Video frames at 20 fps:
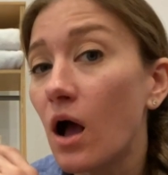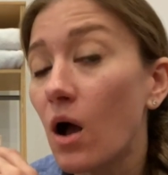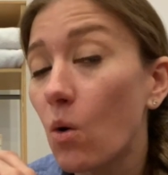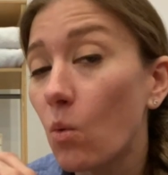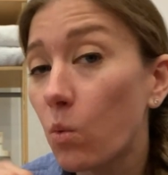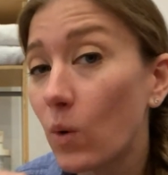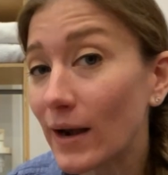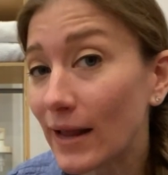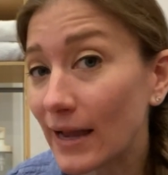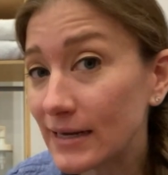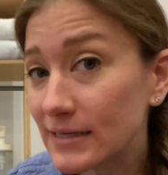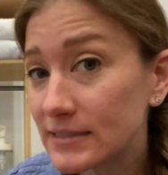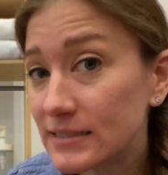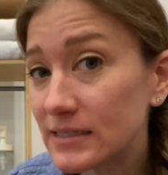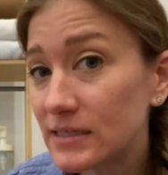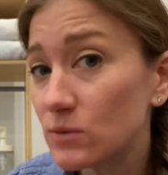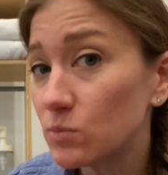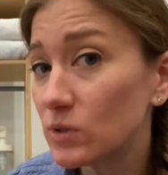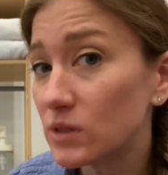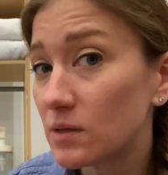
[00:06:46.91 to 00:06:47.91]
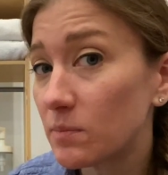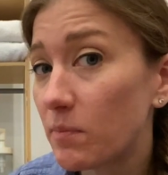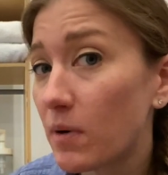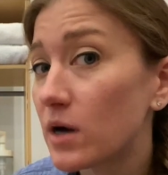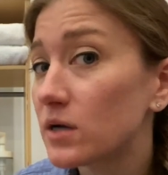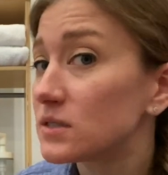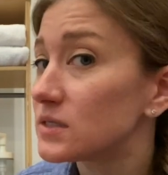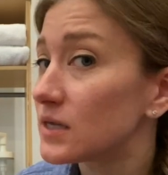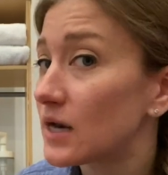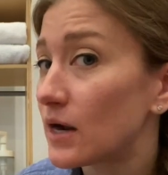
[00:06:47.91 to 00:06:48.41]
What I did with the
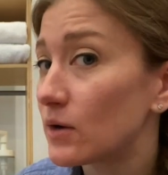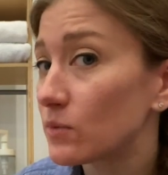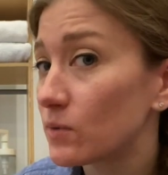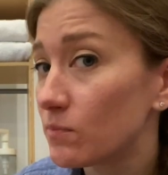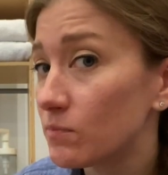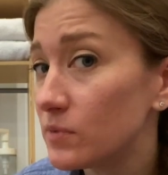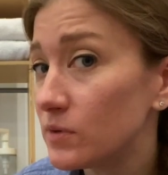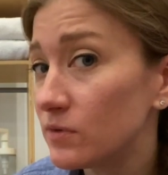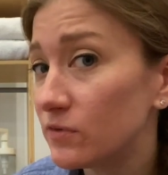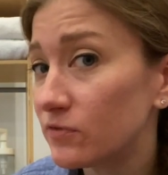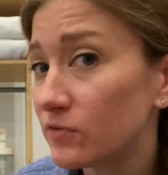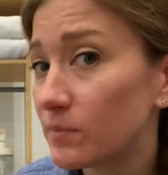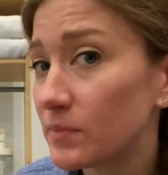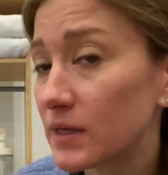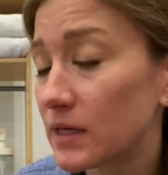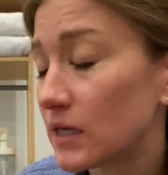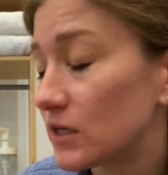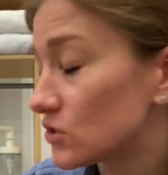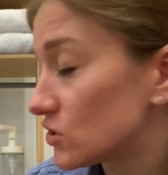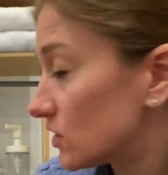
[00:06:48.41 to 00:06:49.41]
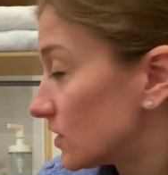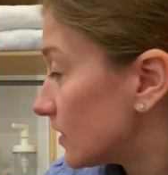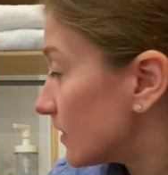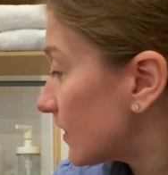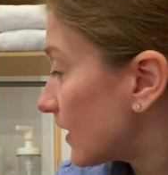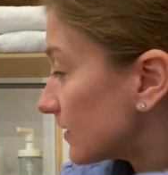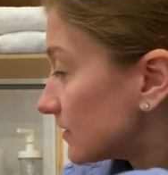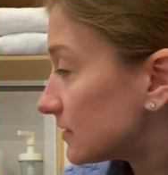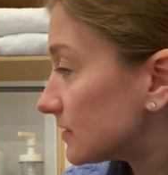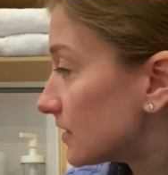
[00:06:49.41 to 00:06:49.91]
parts that I removed from the kitchen,
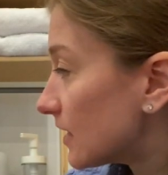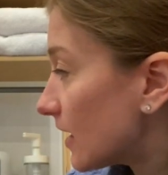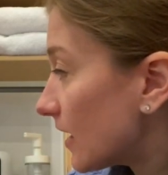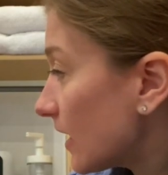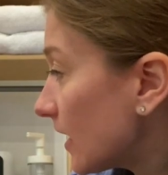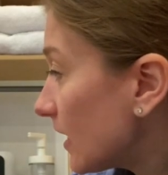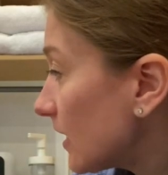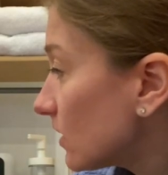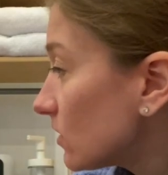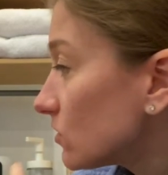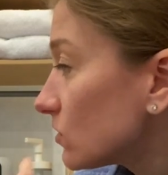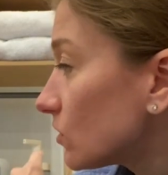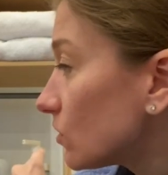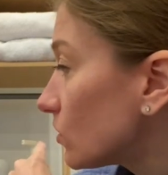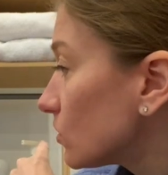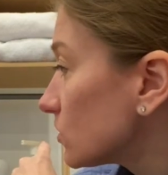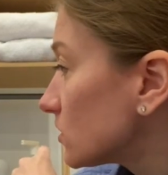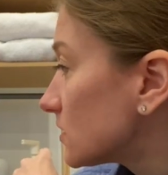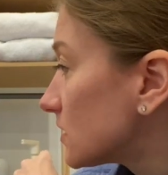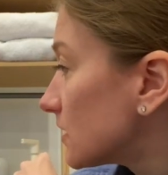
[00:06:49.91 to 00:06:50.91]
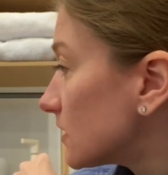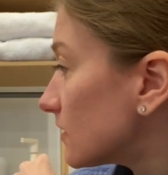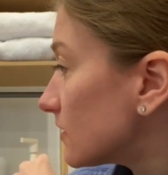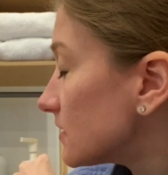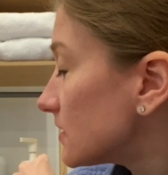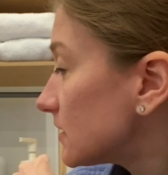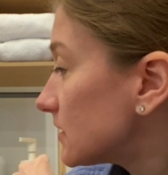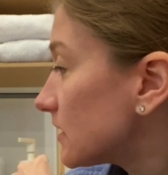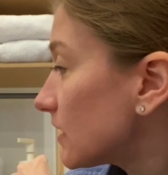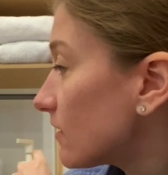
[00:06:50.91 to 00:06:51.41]
that's the handles, the
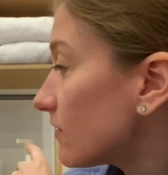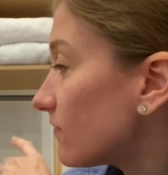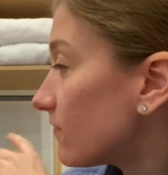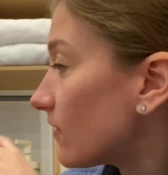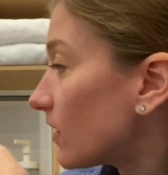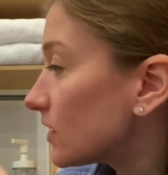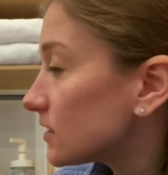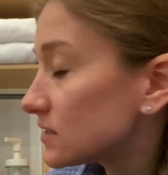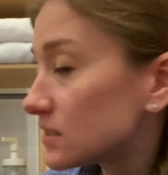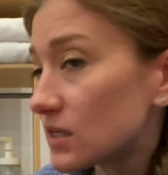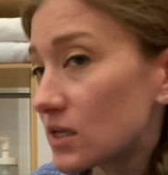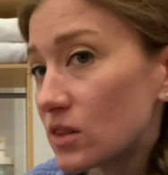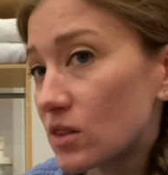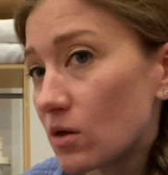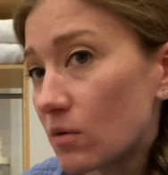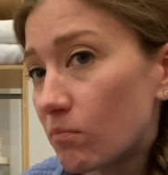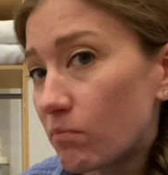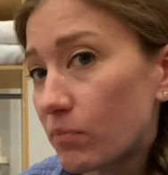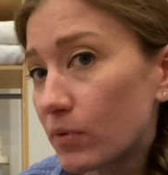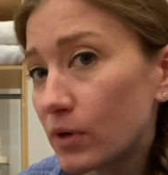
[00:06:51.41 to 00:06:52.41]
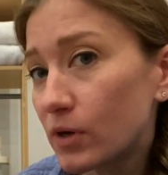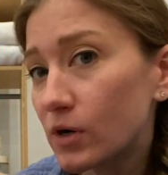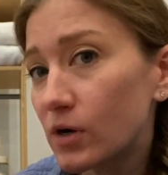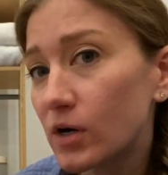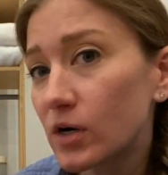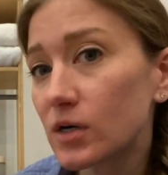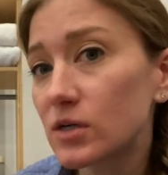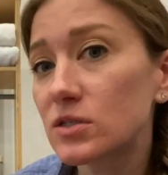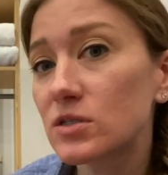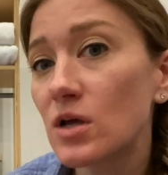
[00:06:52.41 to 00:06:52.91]
sink faucet, the
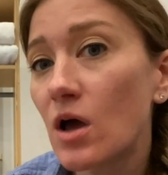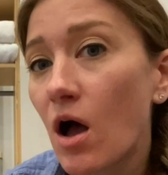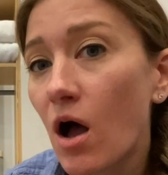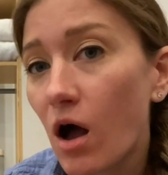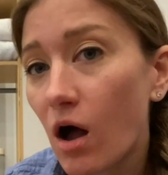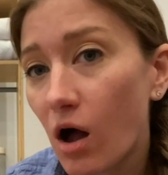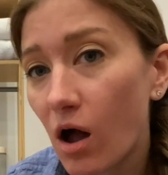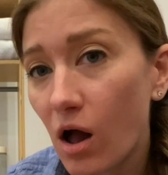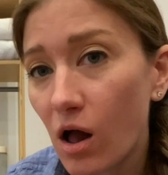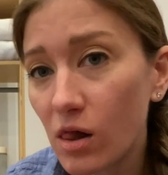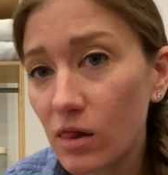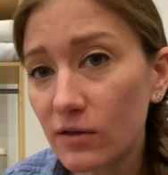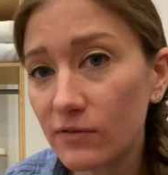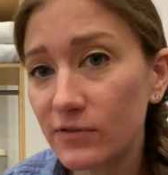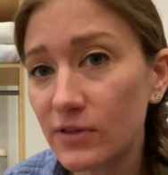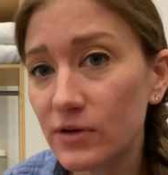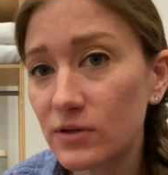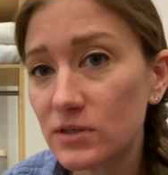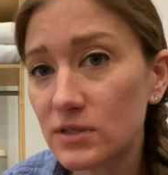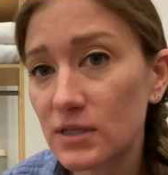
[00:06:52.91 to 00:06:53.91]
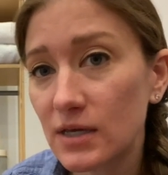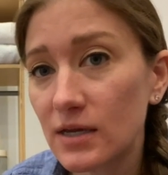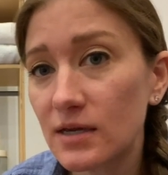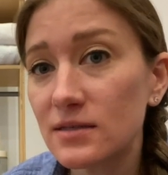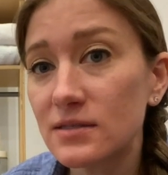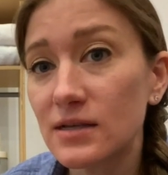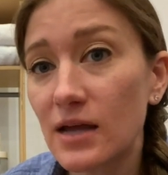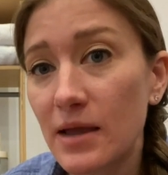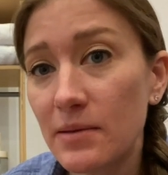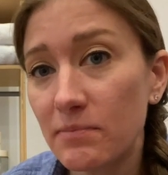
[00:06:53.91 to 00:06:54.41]
burners, all of those
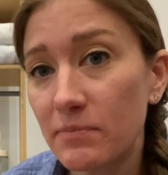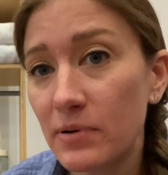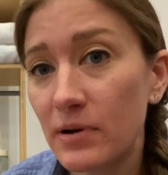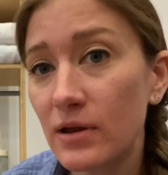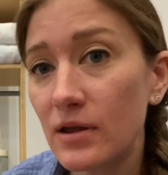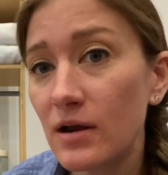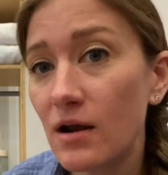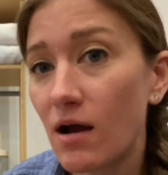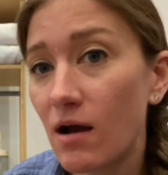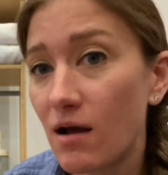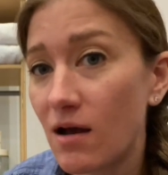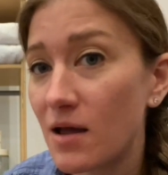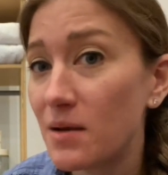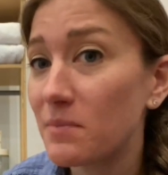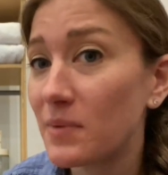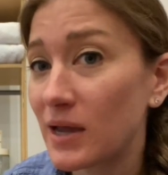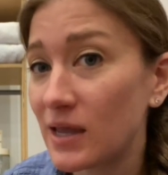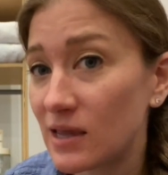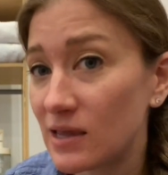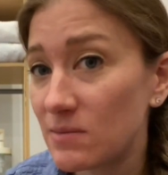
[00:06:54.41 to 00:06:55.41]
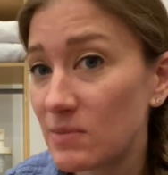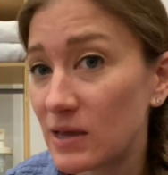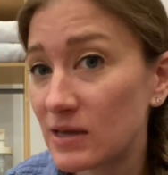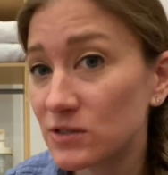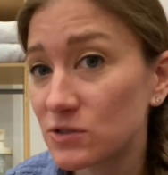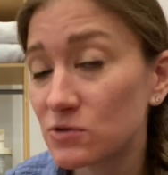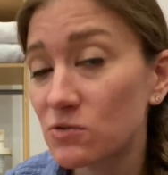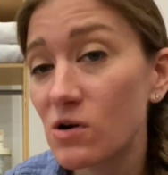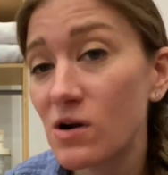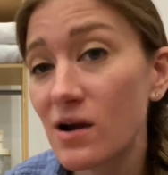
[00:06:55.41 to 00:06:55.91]
things I put on my eBay
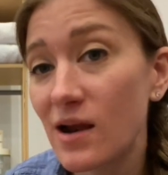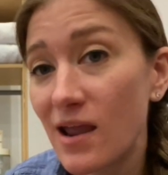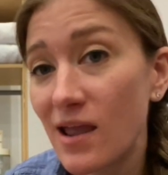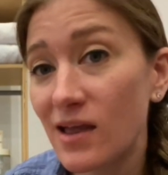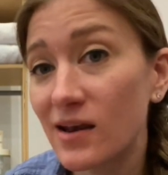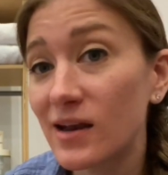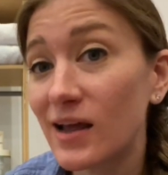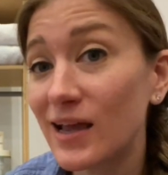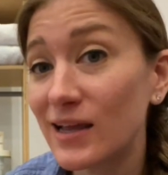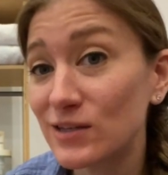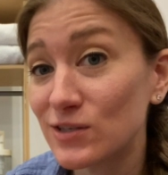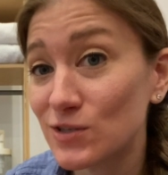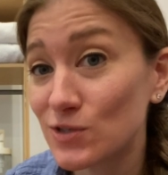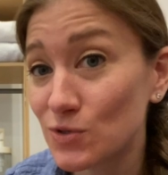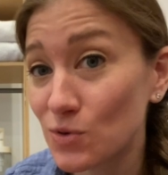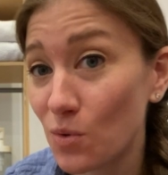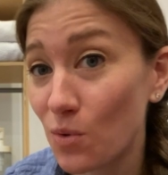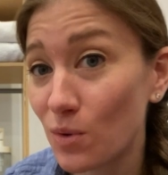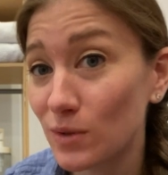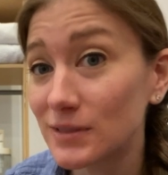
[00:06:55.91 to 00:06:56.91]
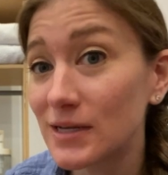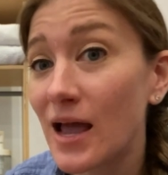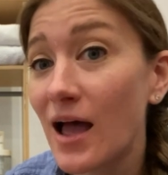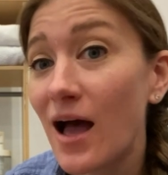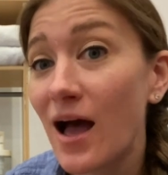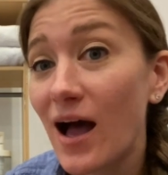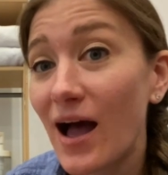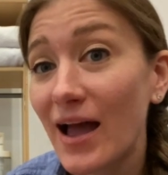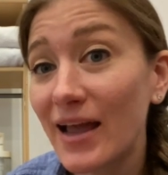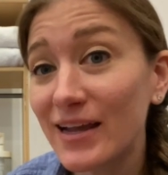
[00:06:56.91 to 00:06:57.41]
store and I sold.
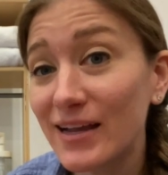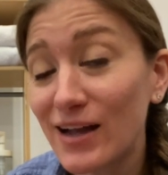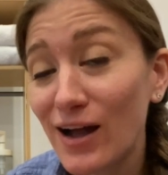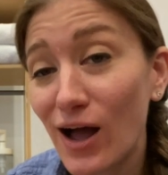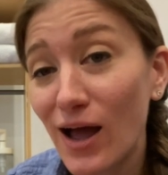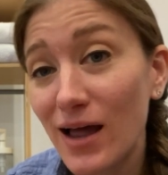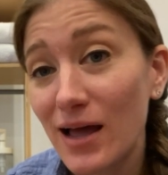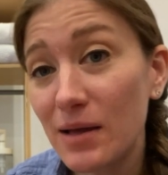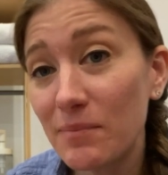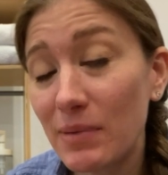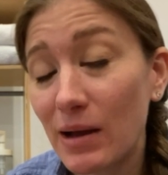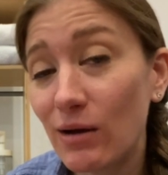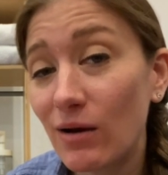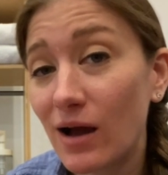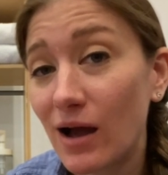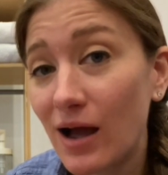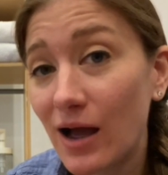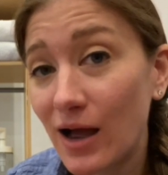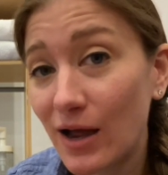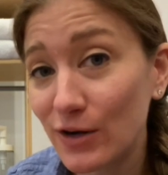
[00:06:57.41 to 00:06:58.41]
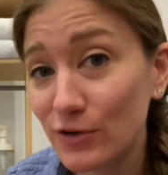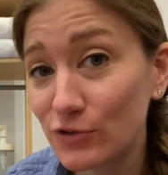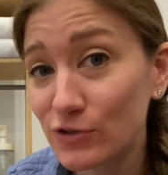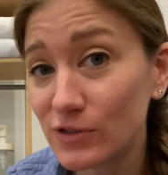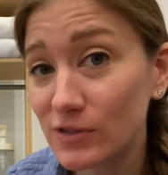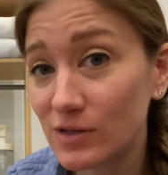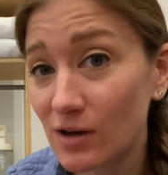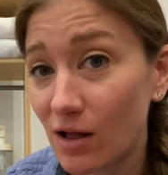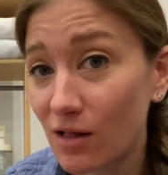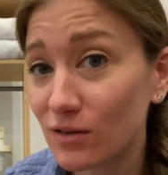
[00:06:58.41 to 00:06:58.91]
I got about
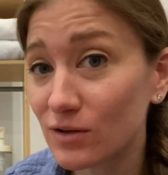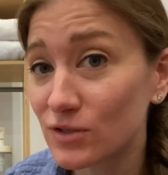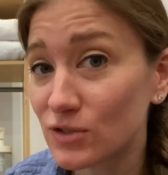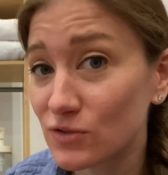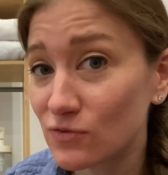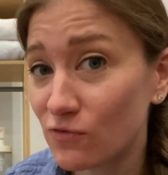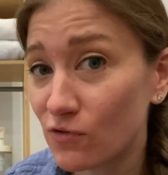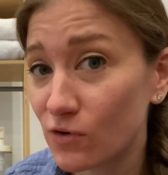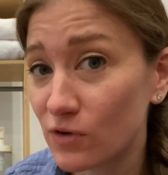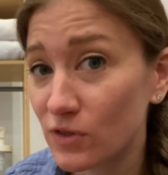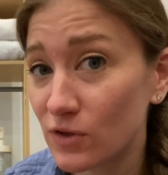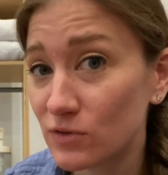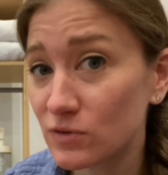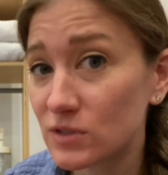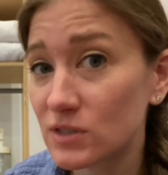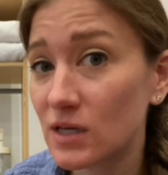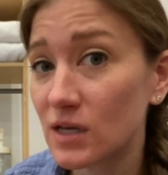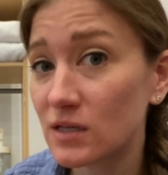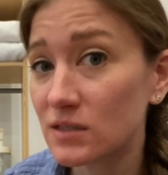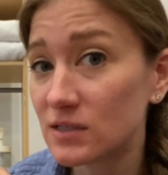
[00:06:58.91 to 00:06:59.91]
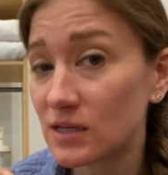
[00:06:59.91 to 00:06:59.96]
$100 for those things.